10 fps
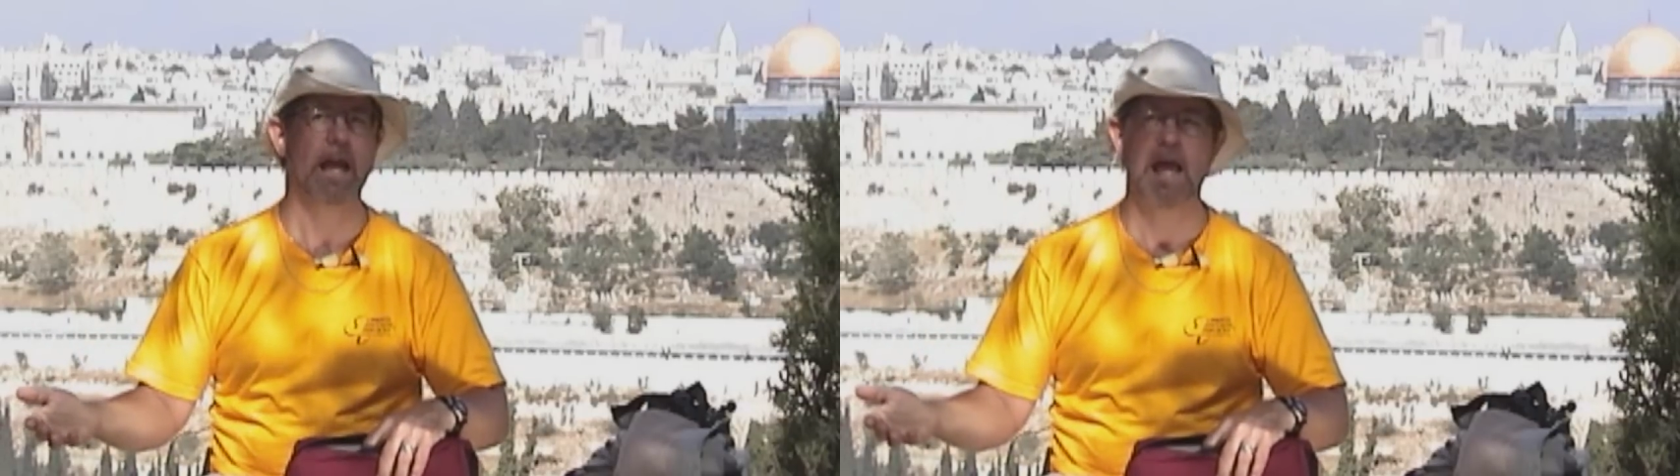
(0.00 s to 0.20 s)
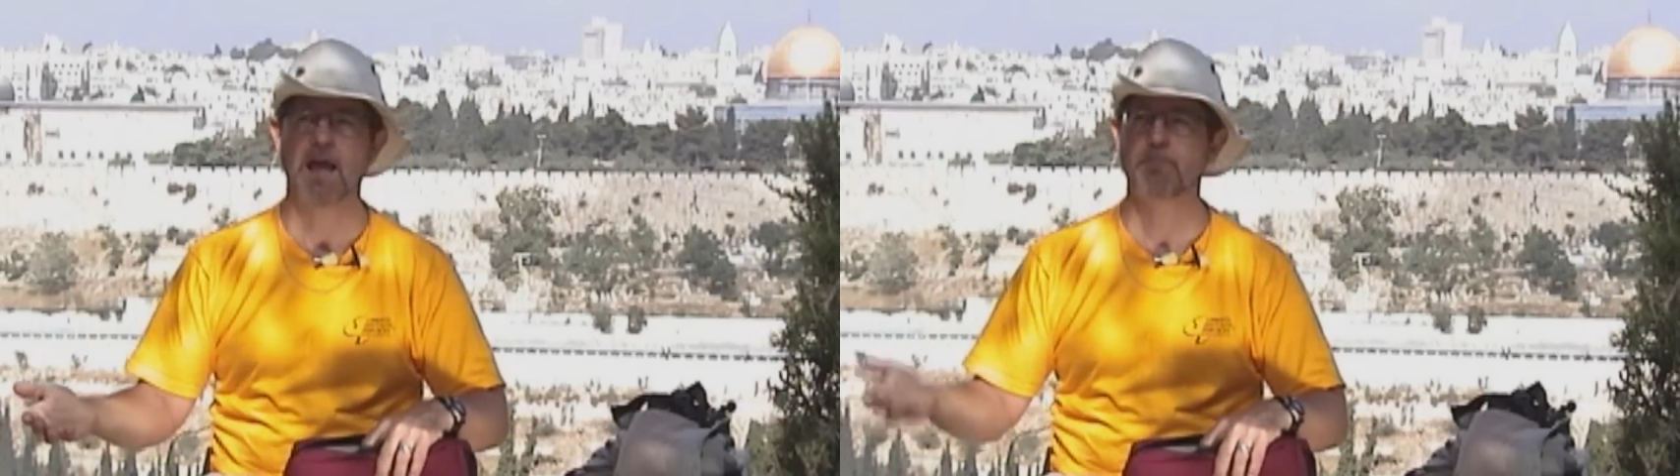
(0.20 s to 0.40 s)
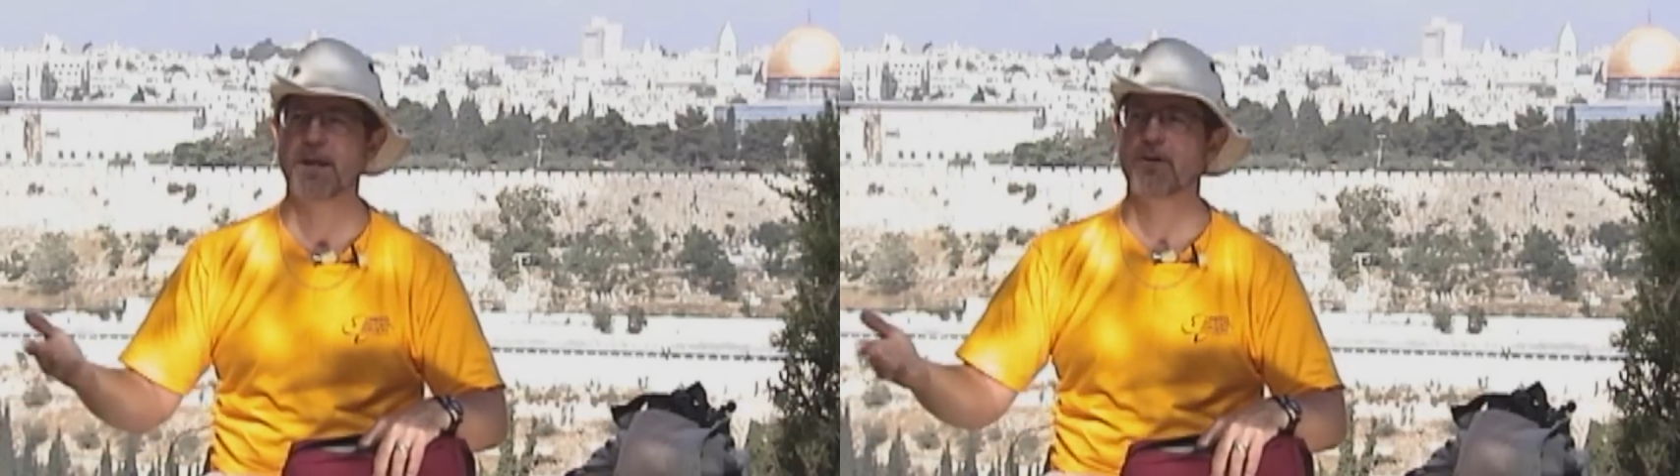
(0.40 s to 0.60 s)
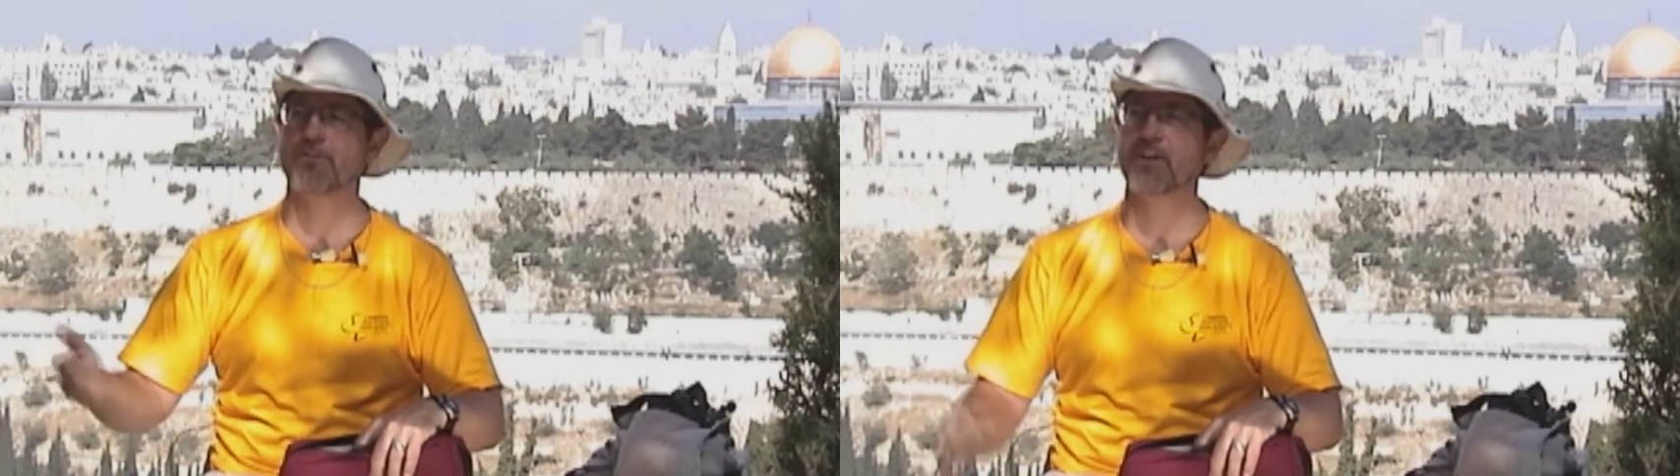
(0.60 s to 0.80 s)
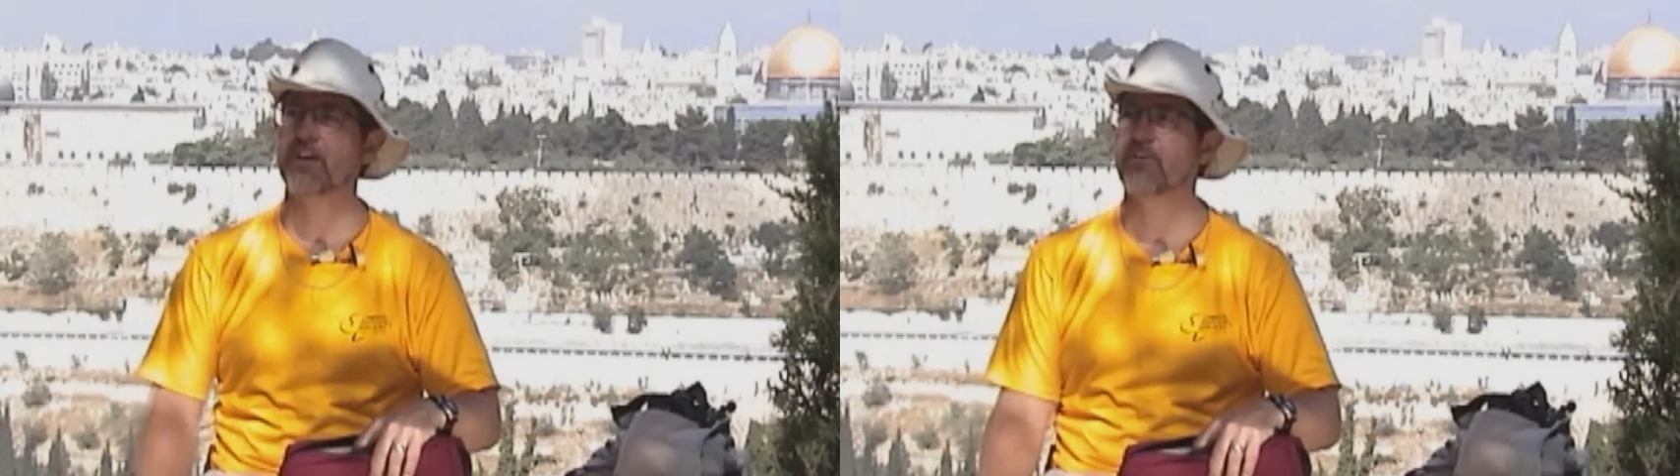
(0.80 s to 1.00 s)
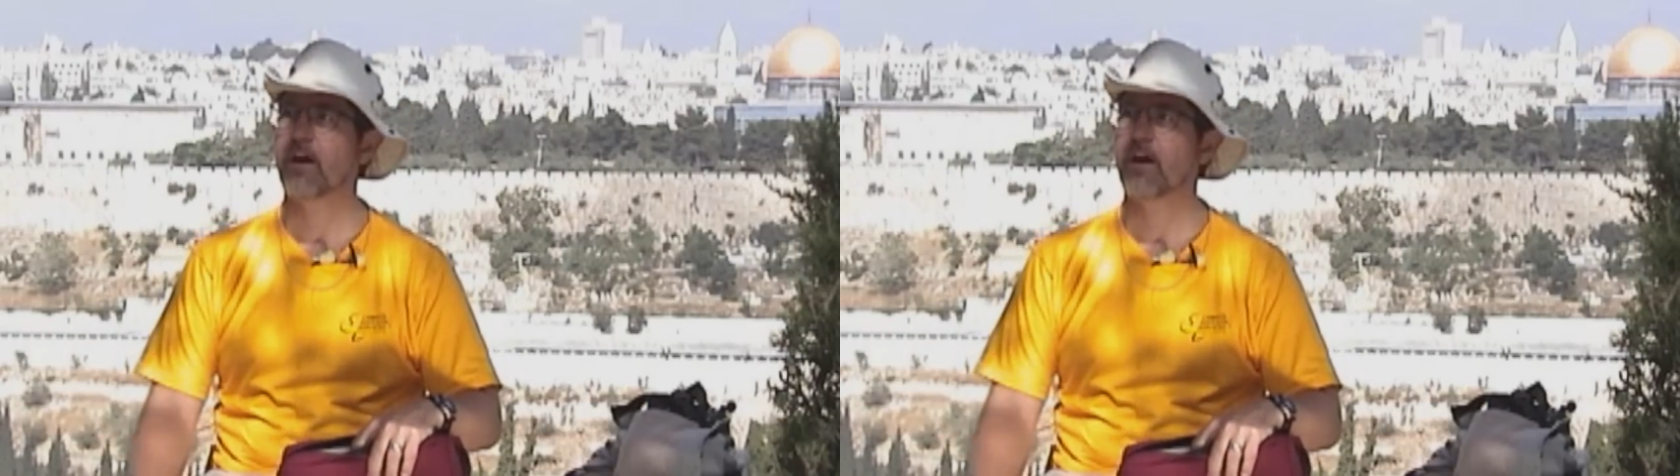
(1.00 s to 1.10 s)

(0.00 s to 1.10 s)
And Peter says,